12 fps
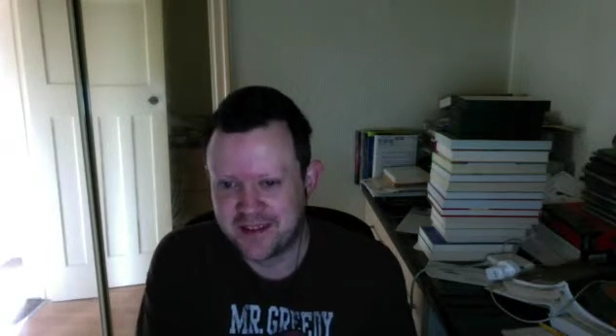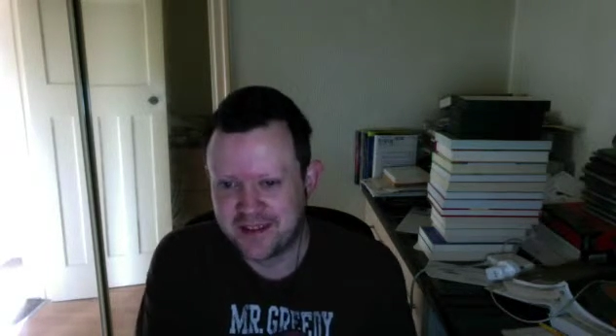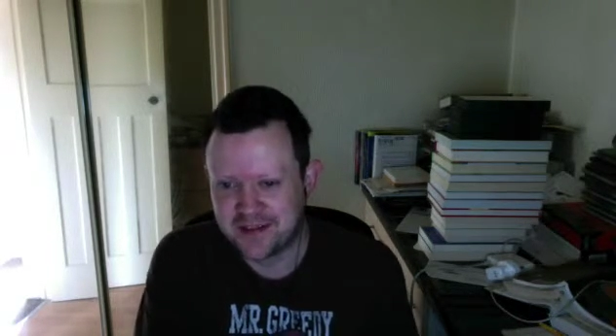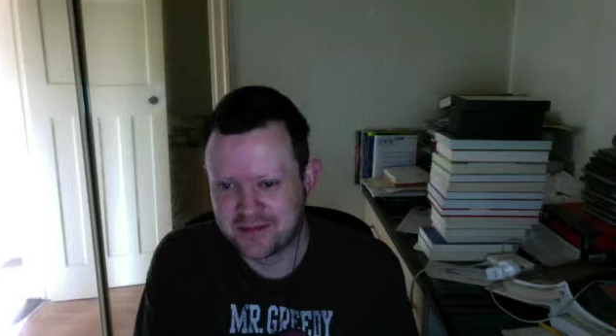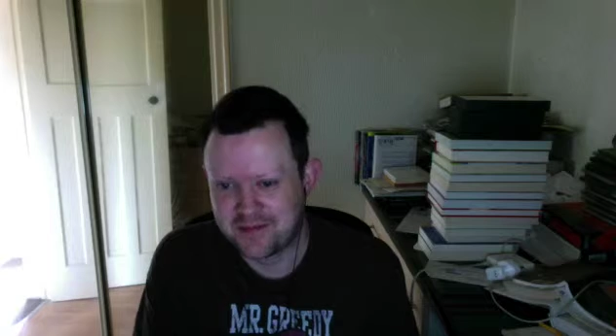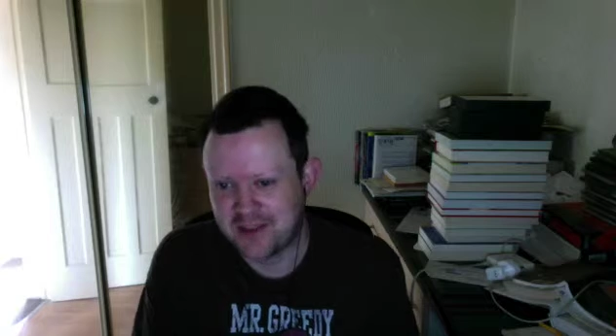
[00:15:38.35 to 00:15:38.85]

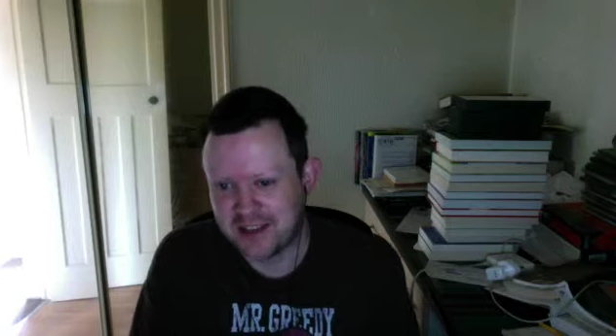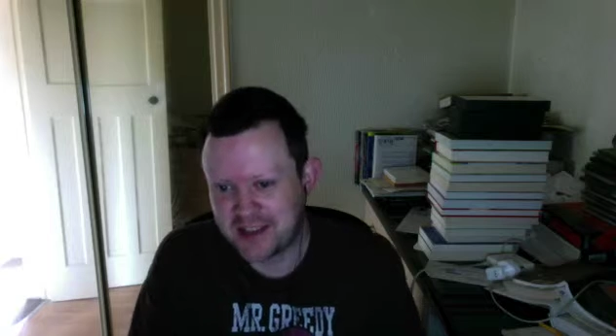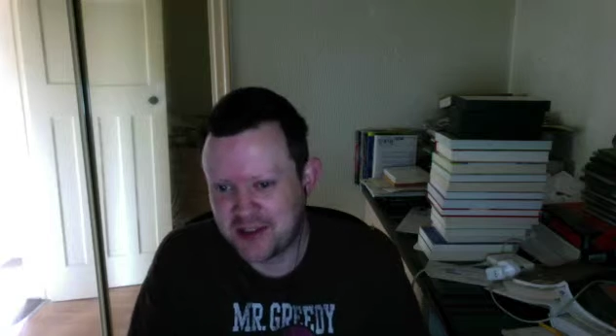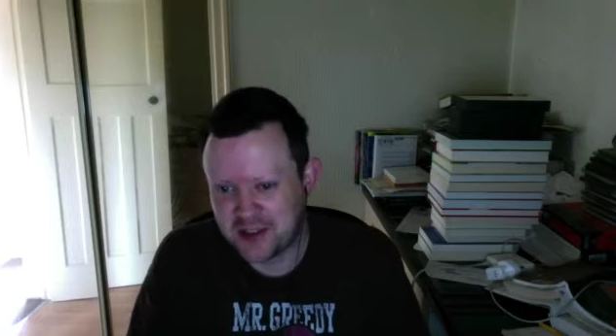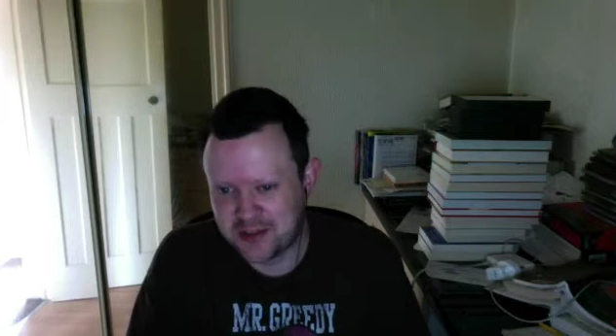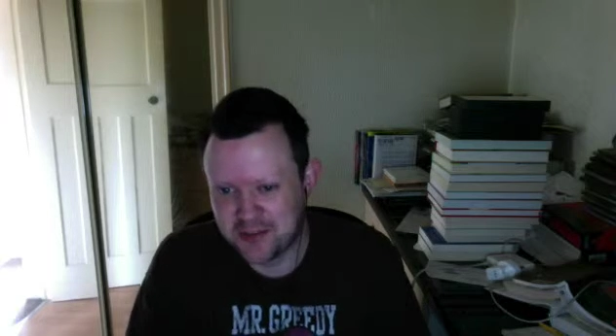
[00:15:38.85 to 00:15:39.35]
You know,
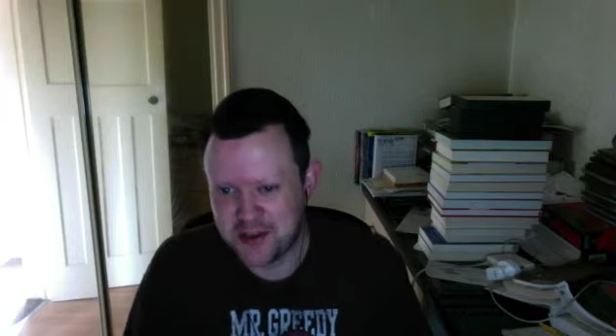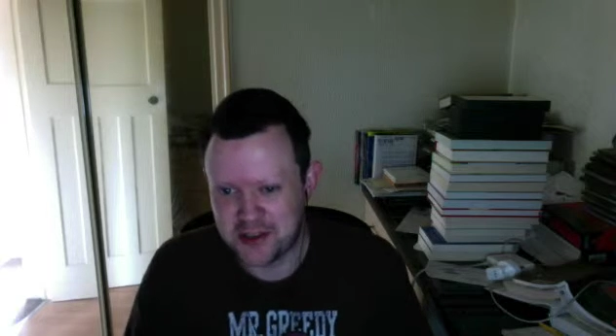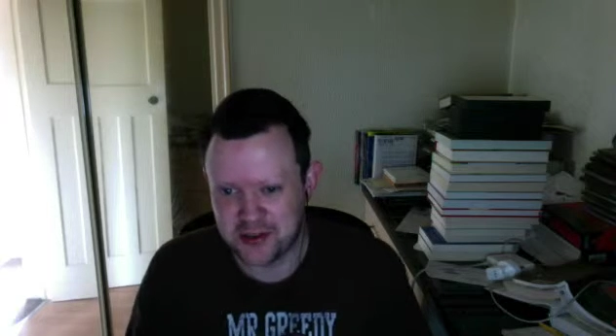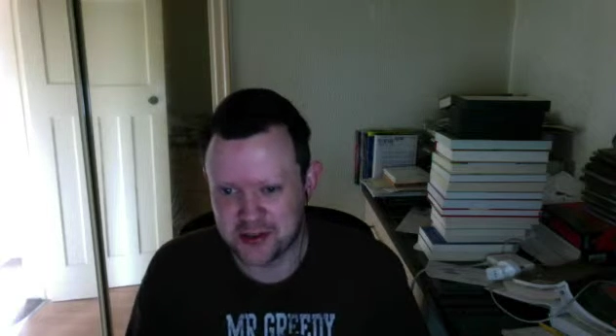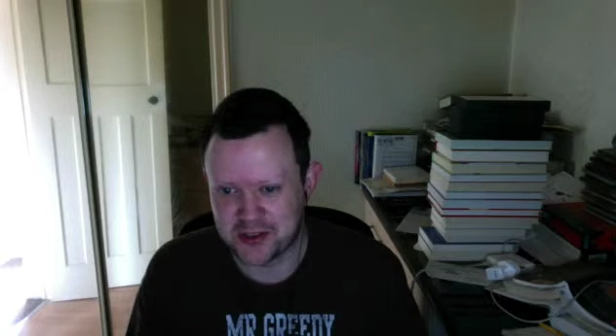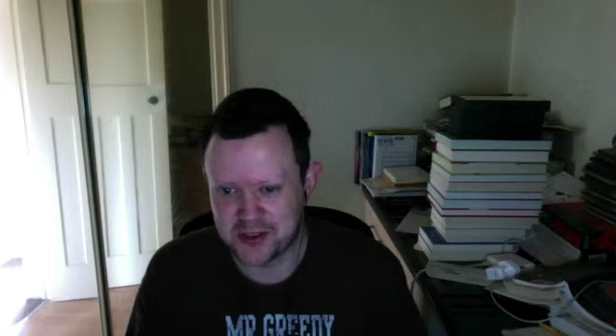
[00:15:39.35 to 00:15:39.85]
essentially, money's
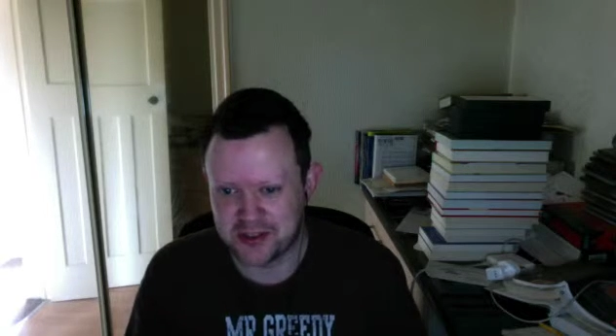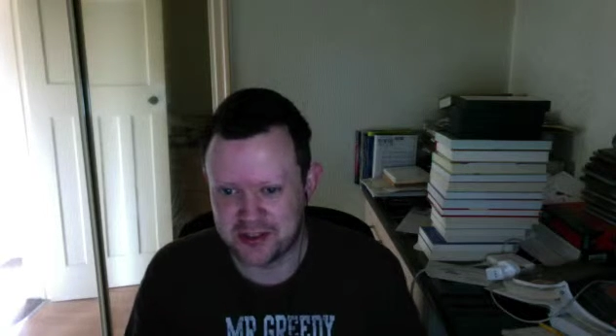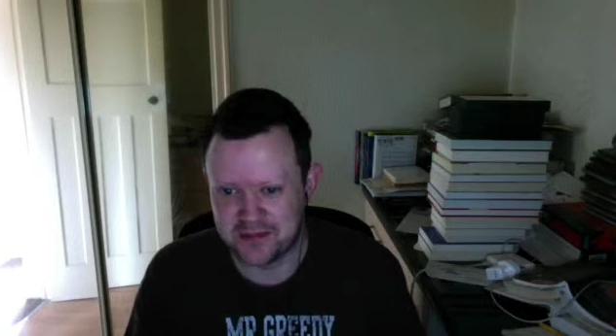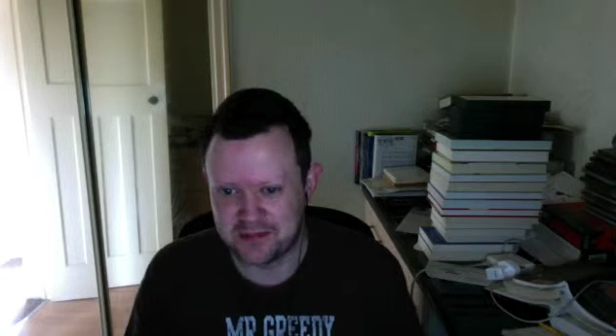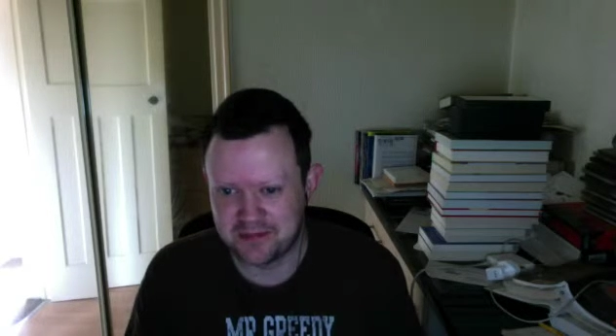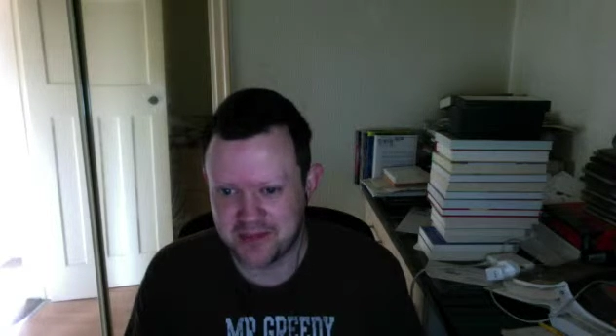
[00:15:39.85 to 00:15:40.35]
just a,